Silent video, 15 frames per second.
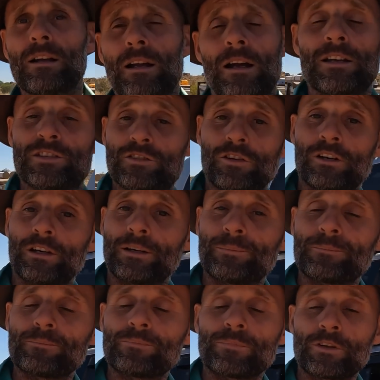
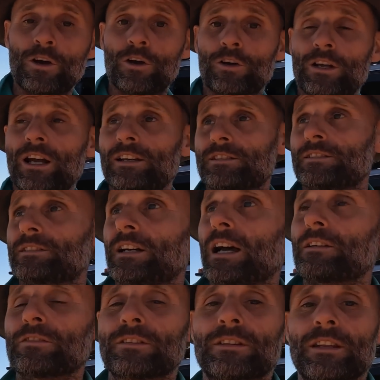her cousin
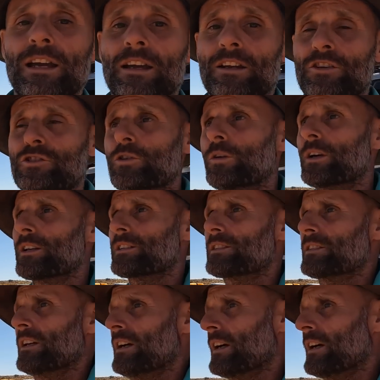David, they're gonna join us